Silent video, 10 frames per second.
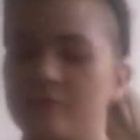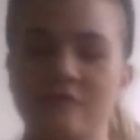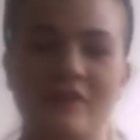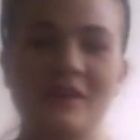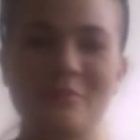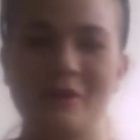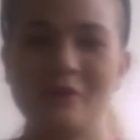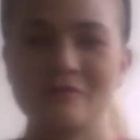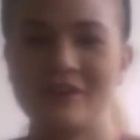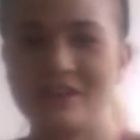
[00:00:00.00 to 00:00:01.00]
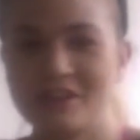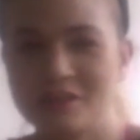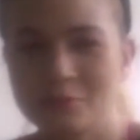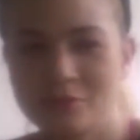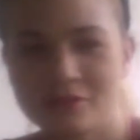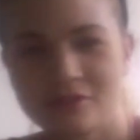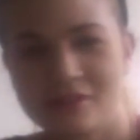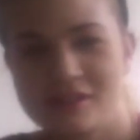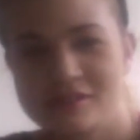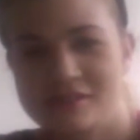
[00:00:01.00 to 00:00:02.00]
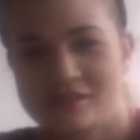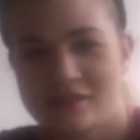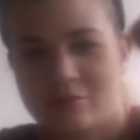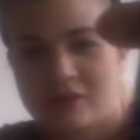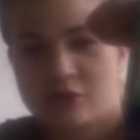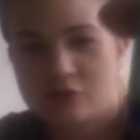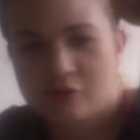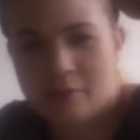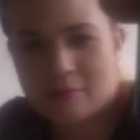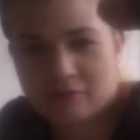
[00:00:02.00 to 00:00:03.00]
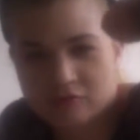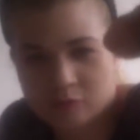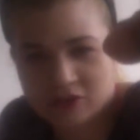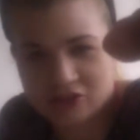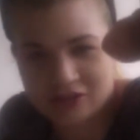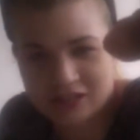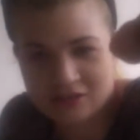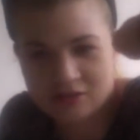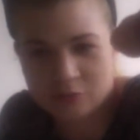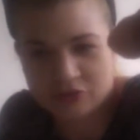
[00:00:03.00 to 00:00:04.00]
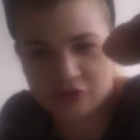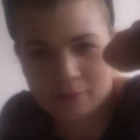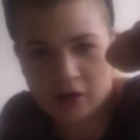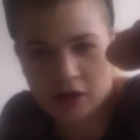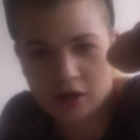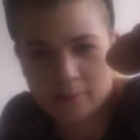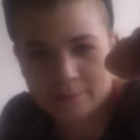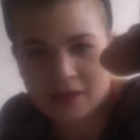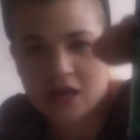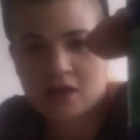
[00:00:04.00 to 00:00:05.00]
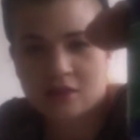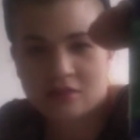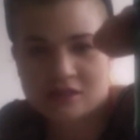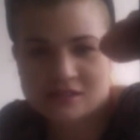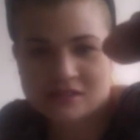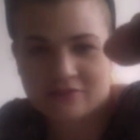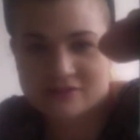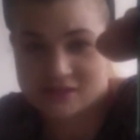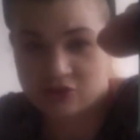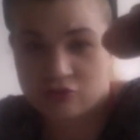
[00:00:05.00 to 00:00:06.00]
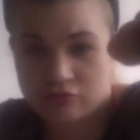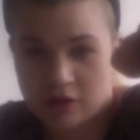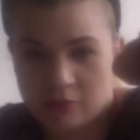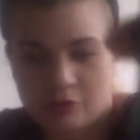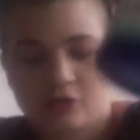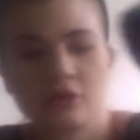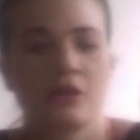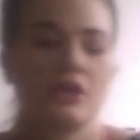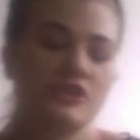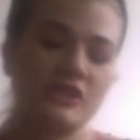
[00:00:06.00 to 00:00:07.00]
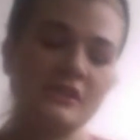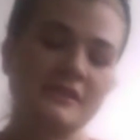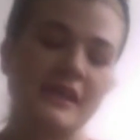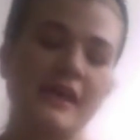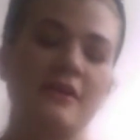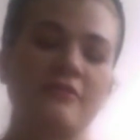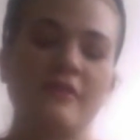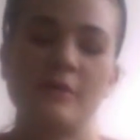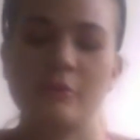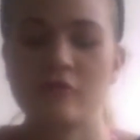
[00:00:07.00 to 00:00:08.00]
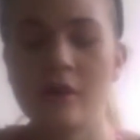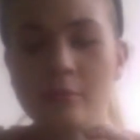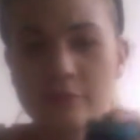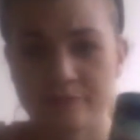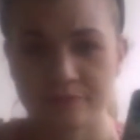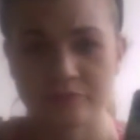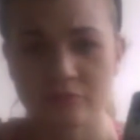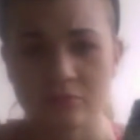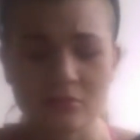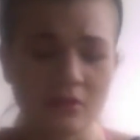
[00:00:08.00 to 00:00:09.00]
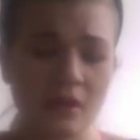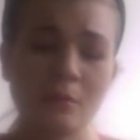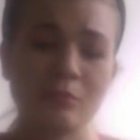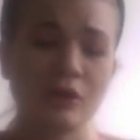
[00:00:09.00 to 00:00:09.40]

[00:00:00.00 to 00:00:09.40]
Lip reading: VapoRub. This is something you'll remember from when you're little with your mom. This stuff is incredible. Just take VapoRub, put